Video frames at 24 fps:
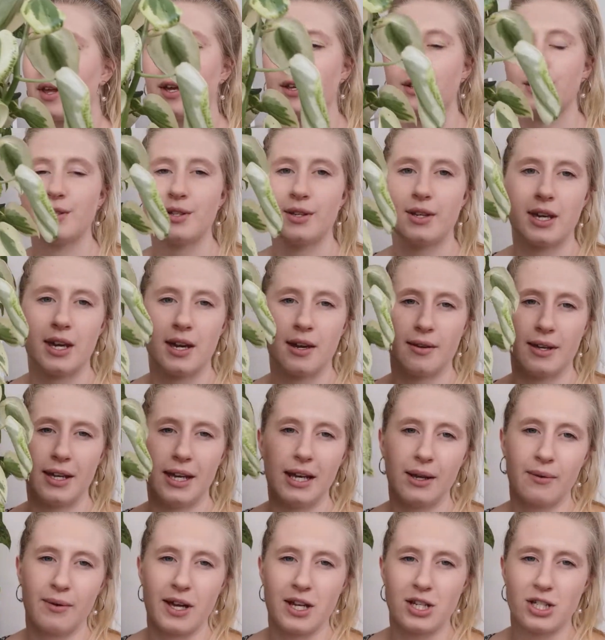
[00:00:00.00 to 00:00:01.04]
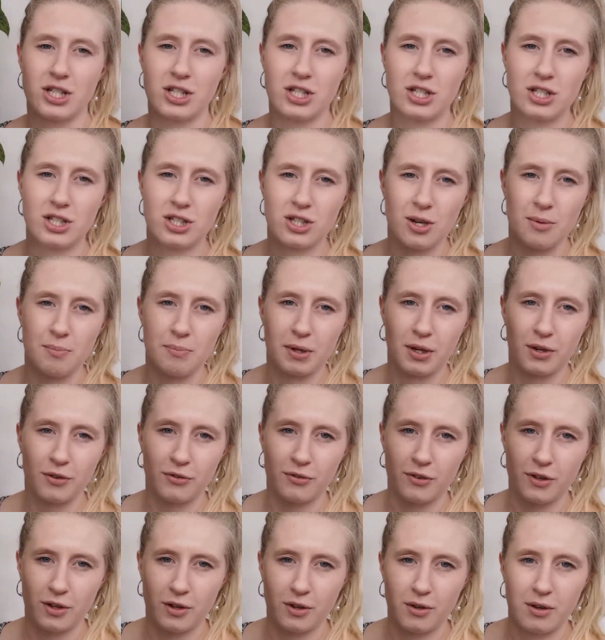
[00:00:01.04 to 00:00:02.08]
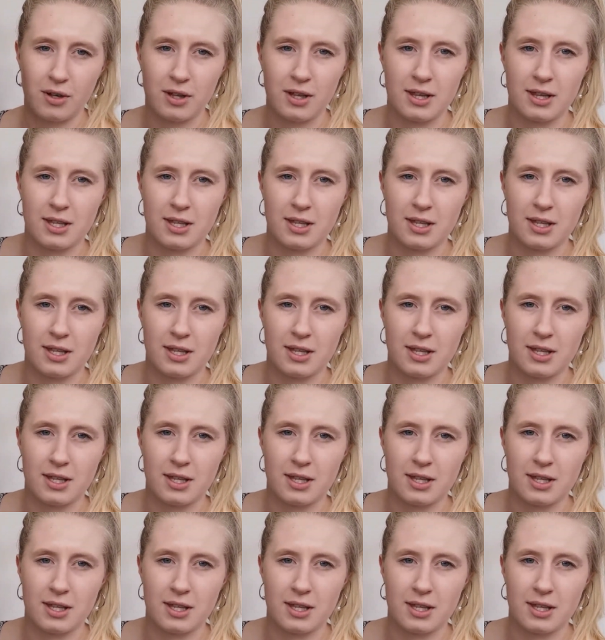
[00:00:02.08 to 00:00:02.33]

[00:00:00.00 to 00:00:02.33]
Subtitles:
So yeah, anyway, she's just so beautiful.